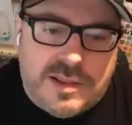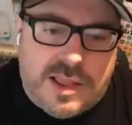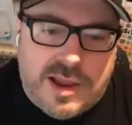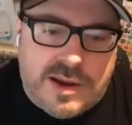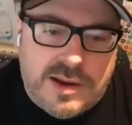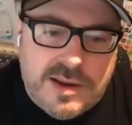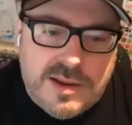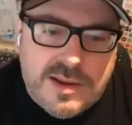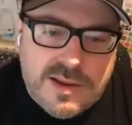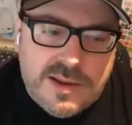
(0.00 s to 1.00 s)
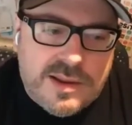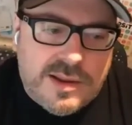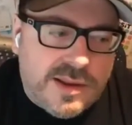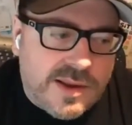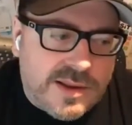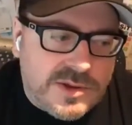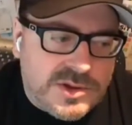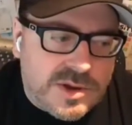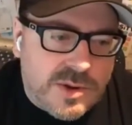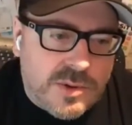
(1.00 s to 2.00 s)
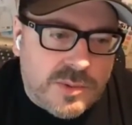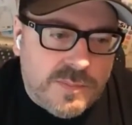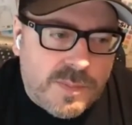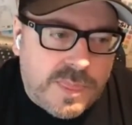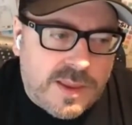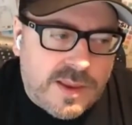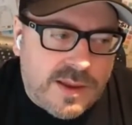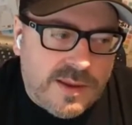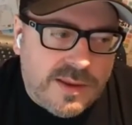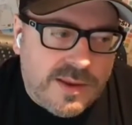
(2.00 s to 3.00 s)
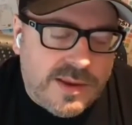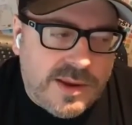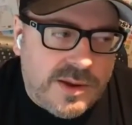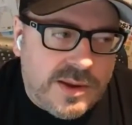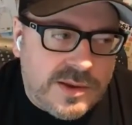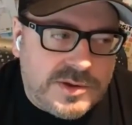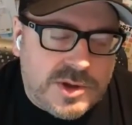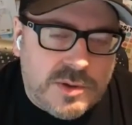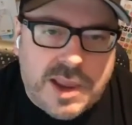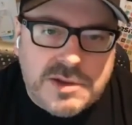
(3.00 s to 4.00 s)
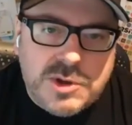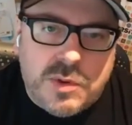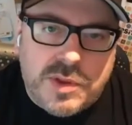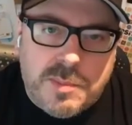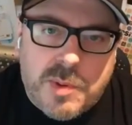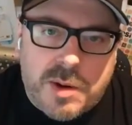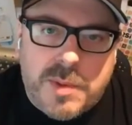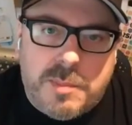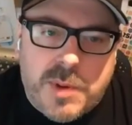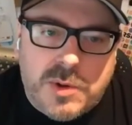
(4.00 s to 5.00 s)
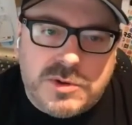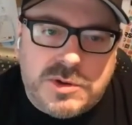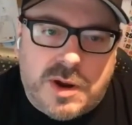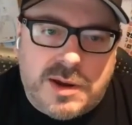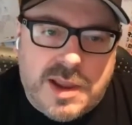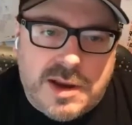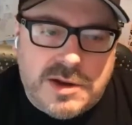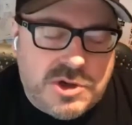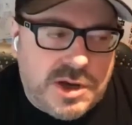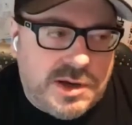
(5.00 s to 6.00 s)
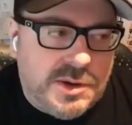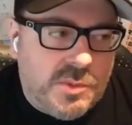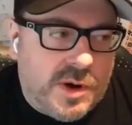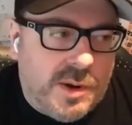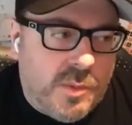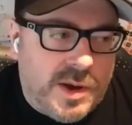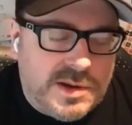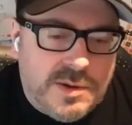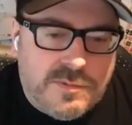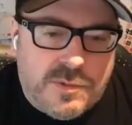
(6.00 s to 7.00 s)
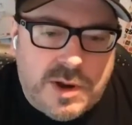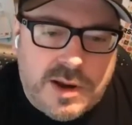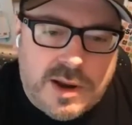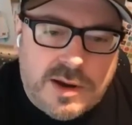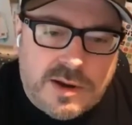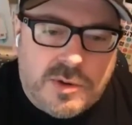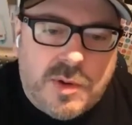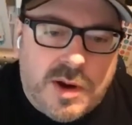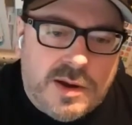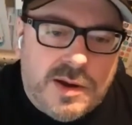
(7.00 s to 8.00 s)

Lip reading: line. And so that's the only part of my poster I kind of cheated, where I went to Freehand and created